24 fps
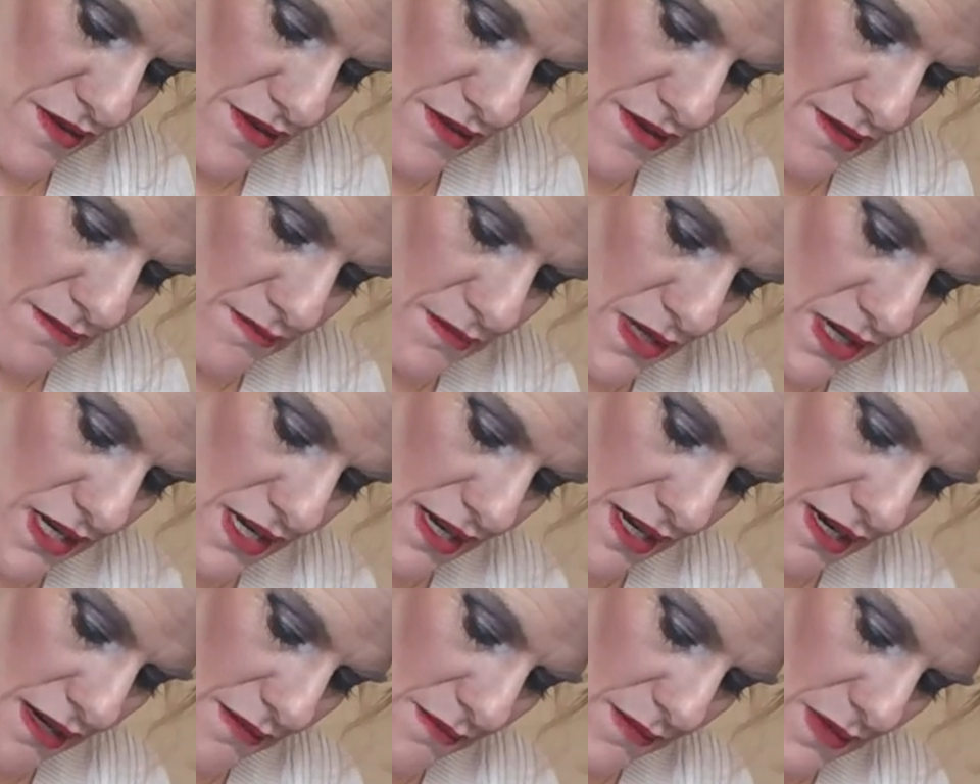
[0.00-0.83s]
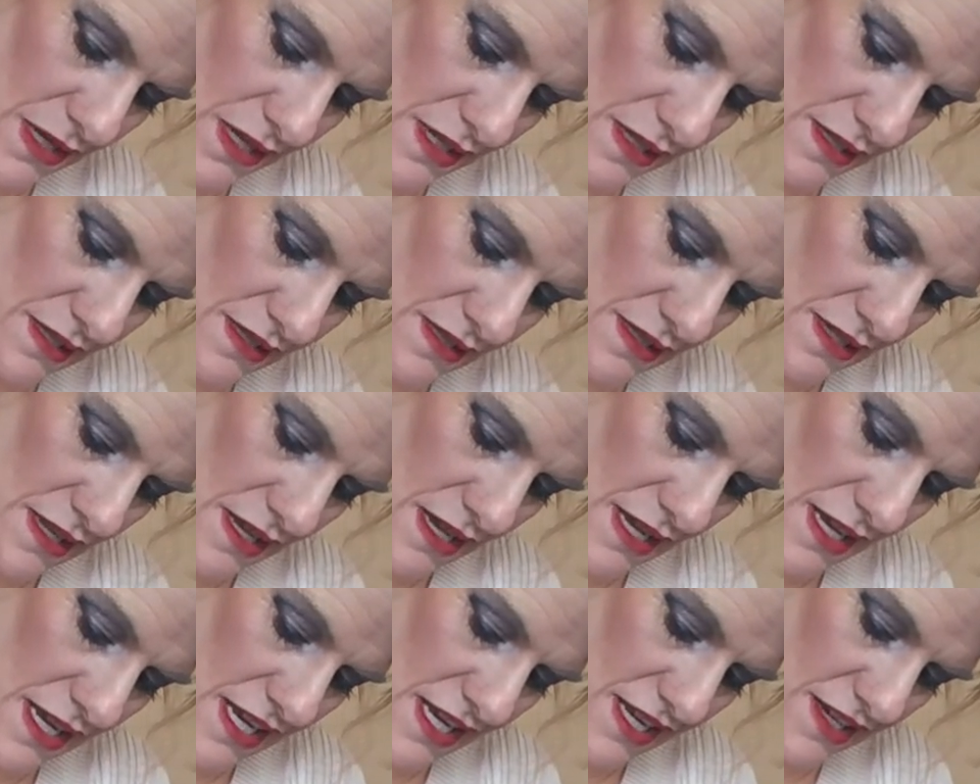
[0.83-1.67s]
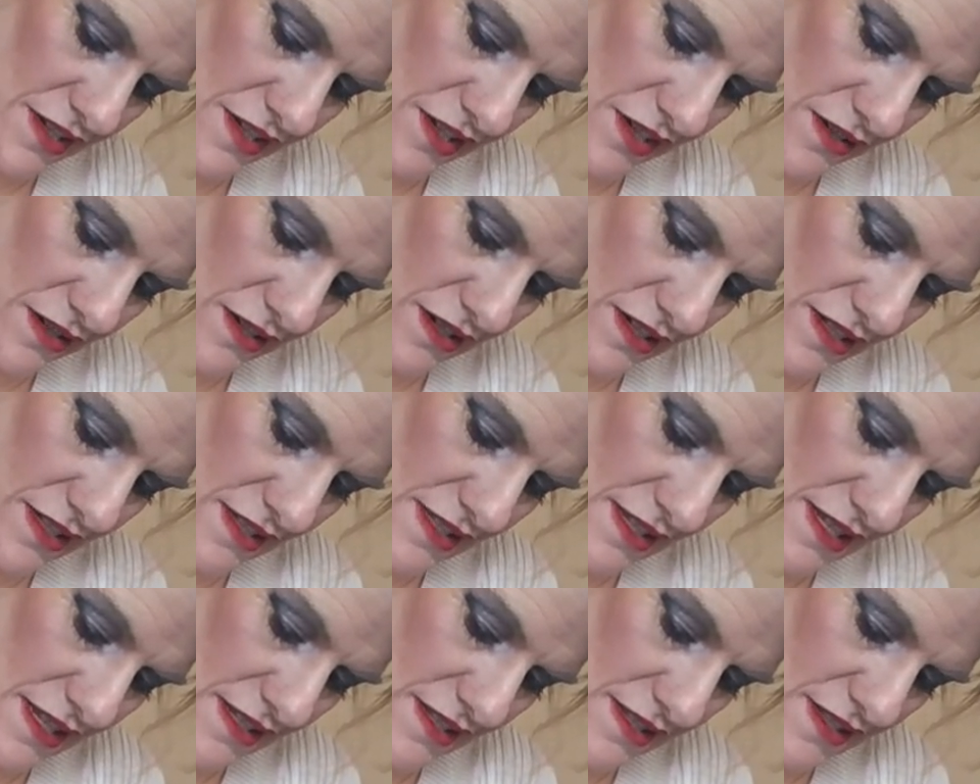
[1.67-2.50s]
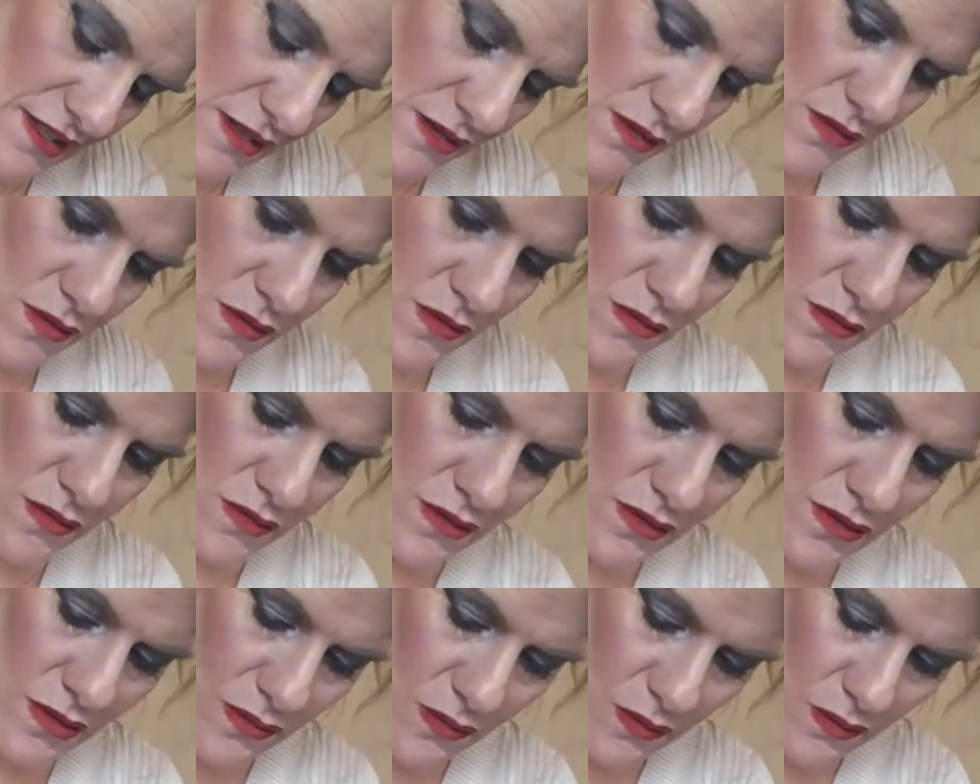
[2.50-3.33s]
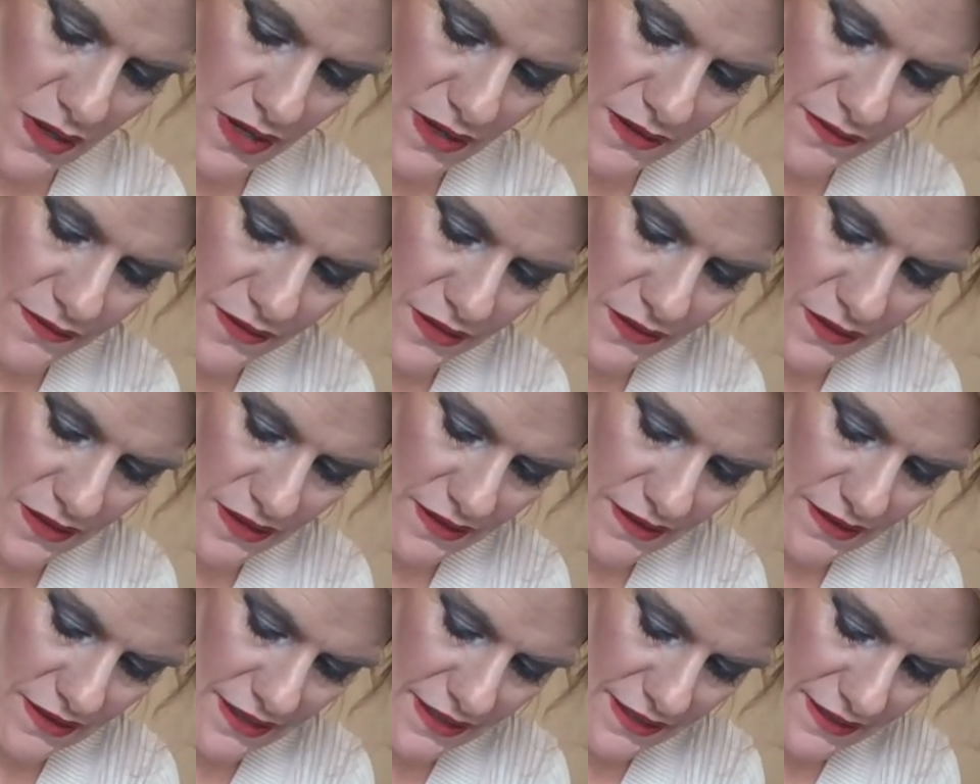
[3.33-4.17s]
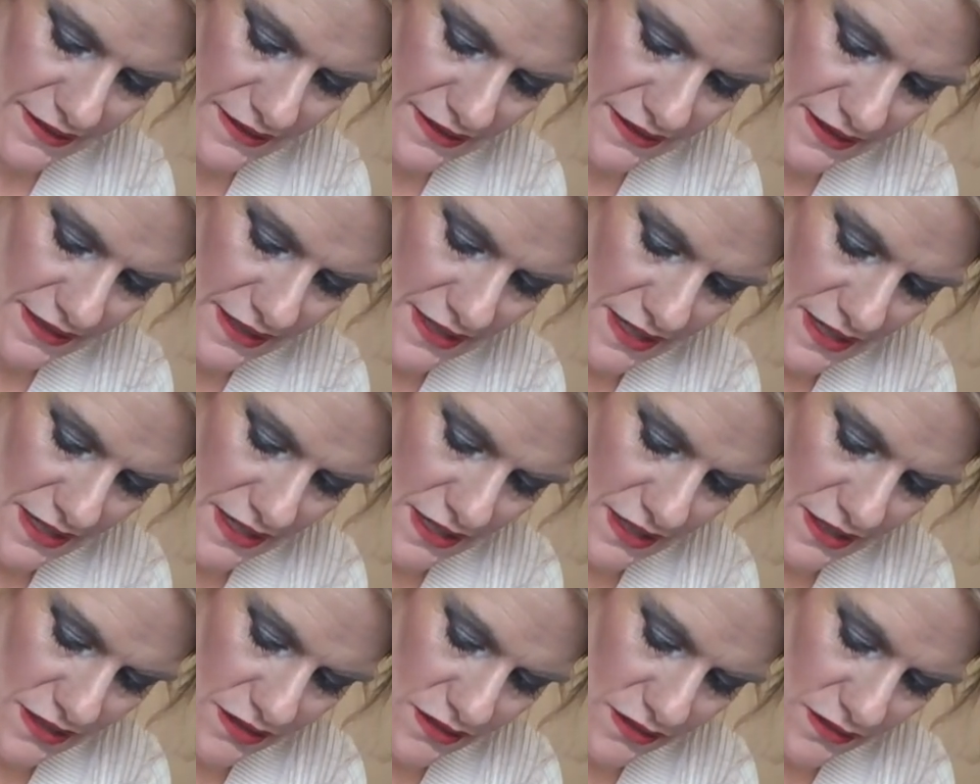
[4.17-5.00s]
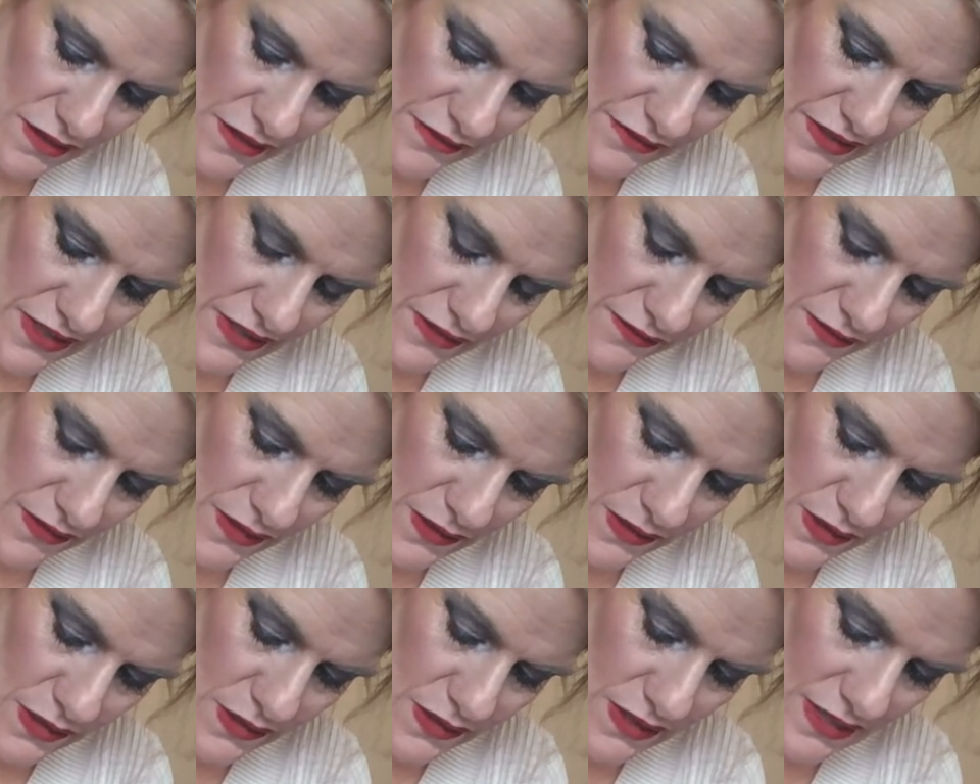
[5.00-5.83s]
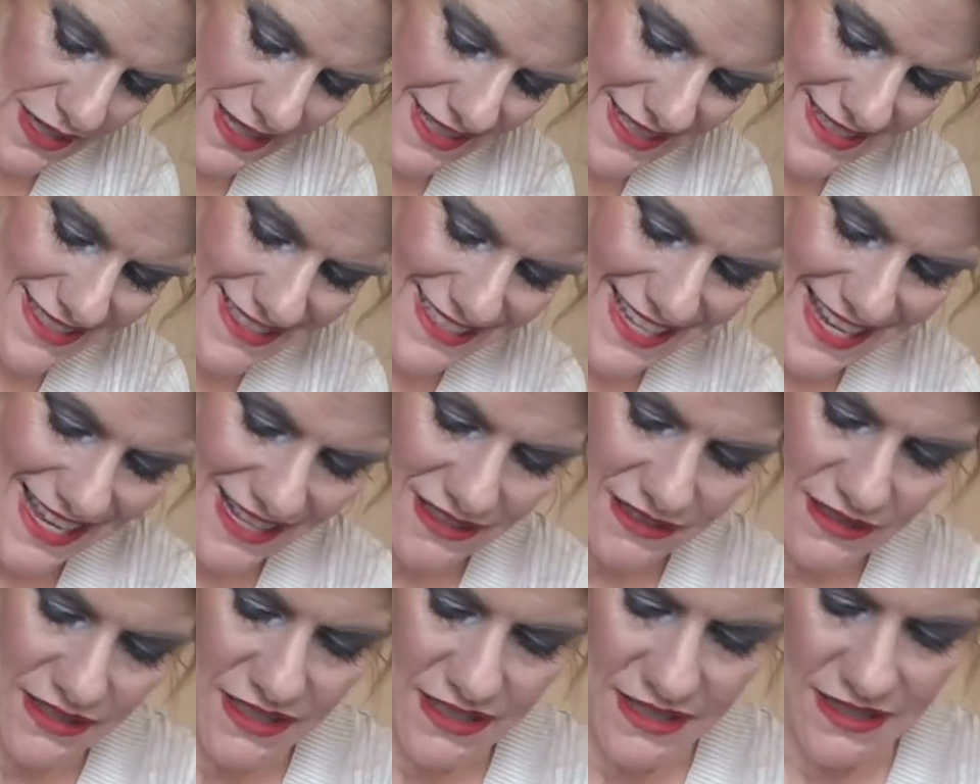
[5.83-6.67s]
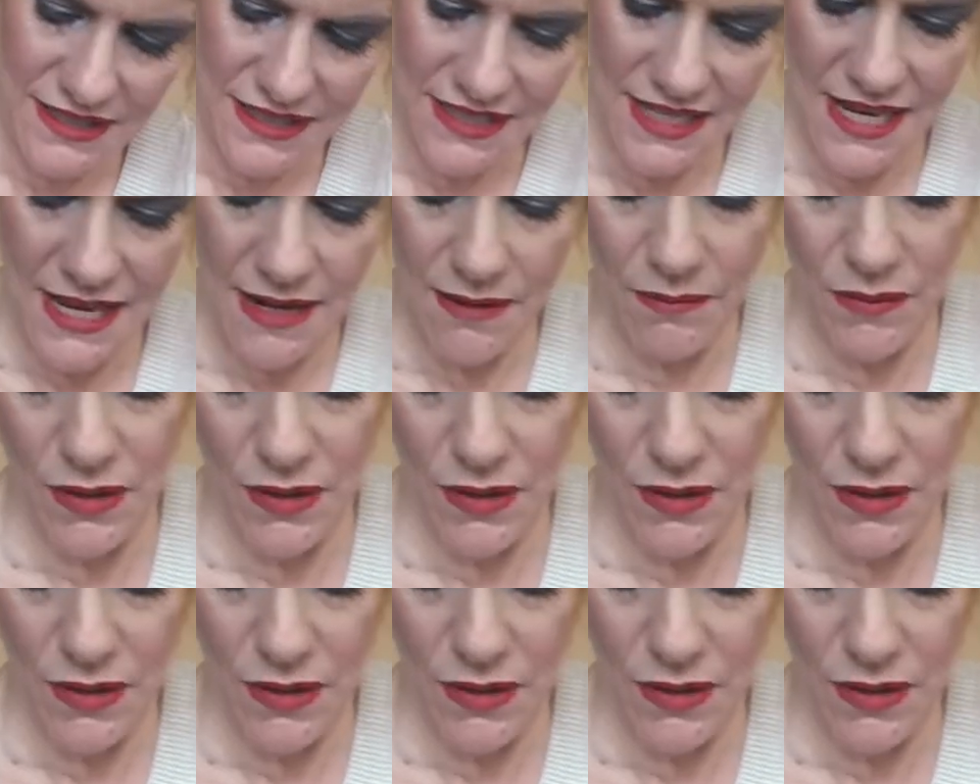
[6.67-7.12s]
than mine, because each artist has their own way of doing things. So even if we were doing exactly the same, they